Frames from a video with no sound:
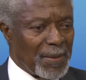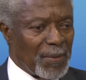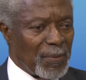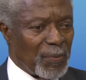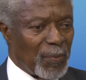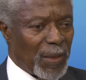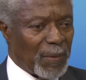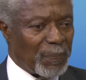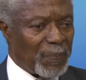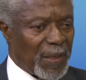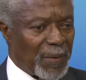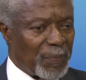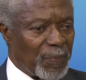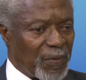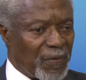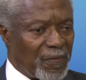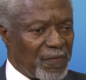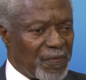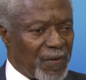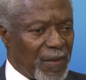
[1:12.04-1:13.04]
when
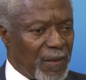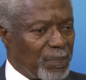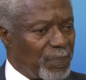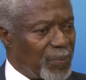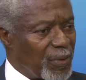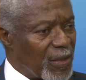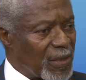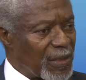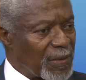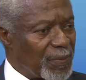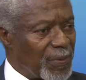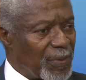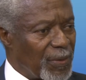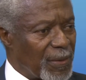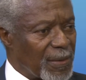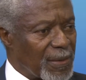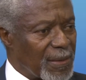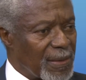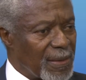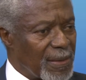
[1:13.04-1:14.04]
people feel
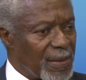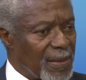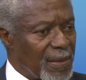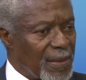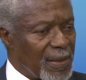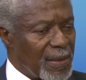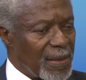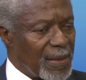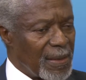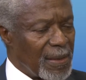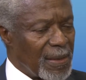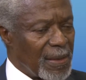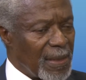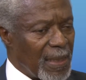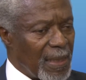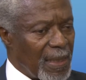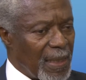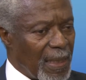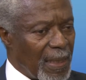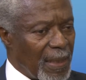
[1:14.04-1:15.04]
prosperous
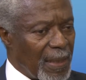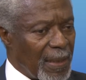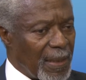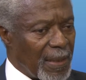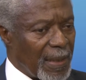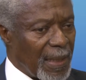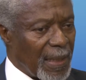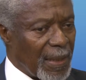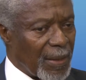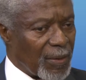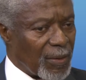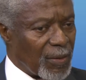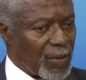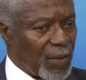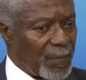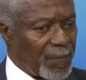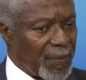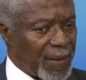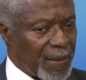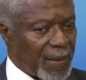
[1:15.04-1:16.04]
and
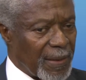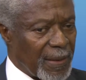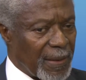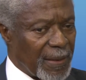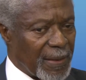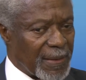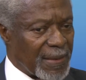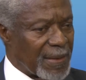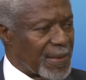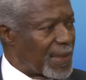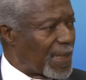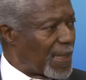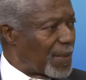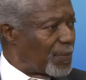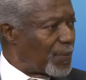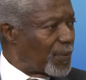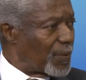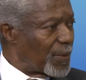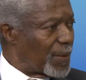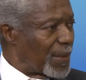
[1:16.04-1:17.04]
economically
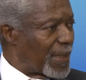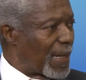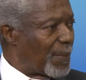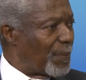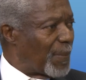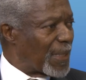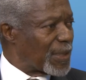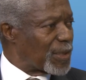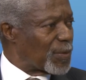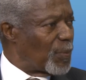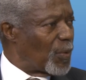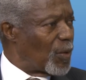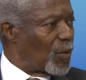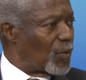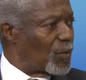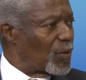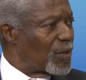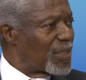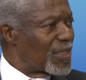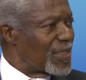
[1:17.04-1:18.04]
stable, they are much
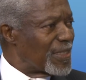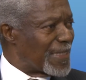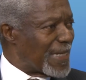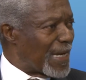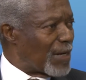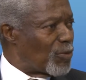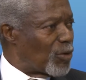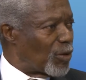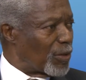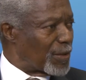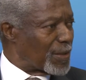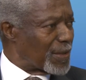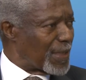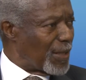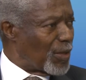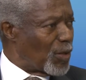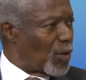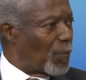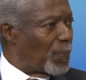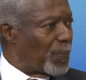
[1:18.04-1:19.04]
more generous
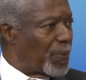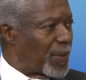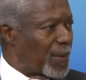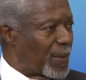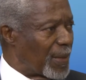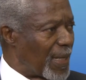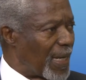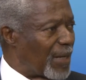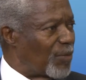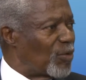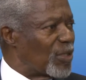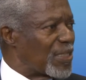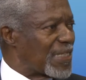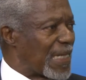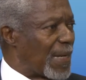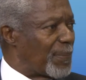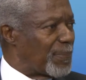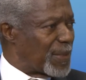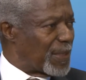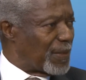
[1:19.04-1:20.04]
and open and
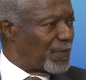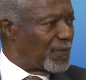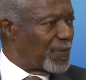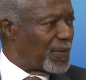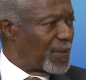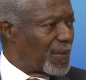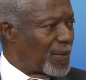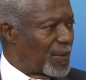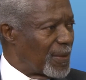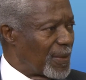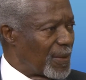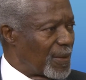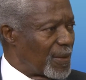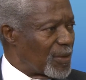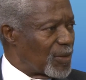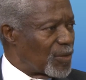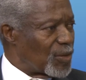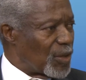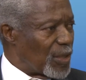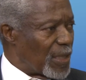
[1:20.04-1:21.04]
receptive
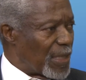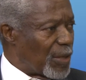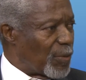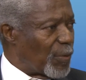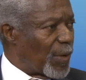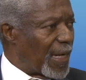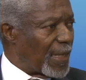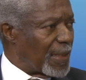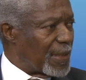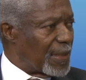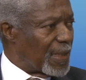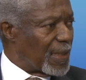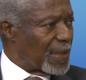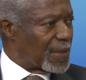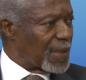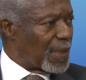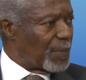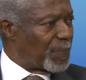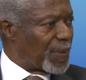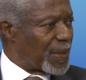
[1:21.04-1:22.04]
to new
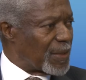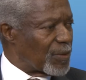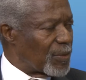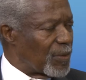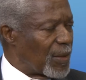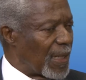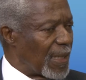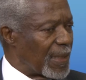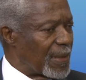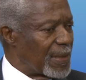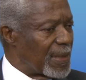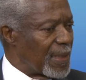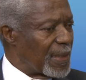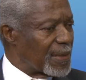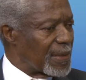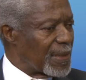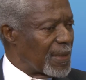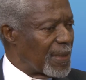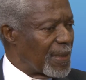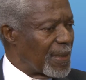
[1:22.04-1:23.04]
ideas, and particular
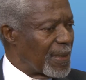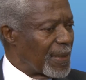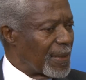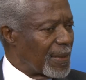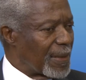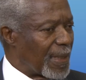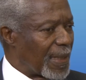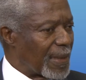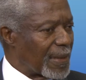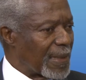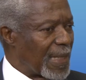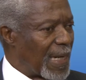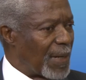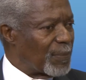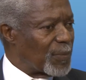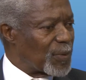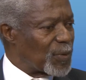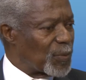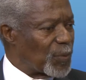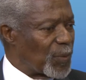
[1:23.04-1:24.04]
ideas that
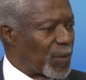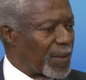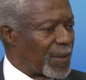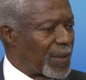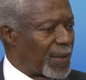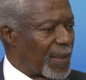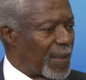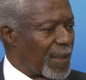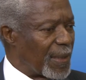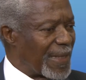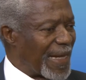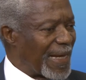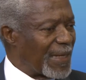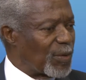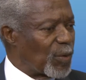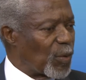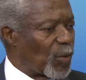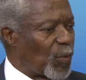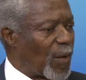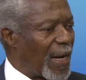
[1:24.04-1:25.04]
comes with
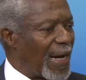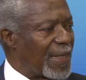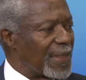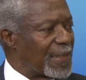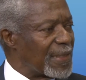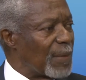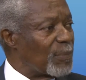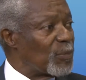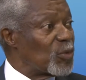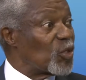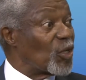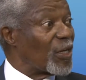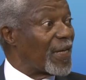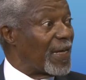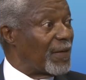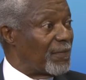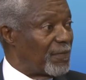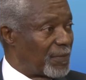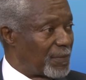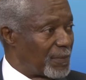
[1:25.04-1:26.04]
that requires them to
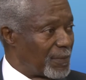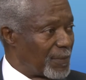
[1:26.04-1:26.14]
give,